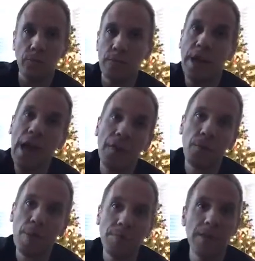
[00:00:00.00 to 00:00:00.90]
right on the
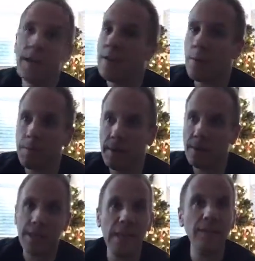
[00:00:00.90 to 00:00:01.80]
website, and be
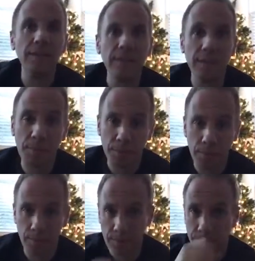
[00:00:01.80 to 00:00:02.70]
like instantly approved.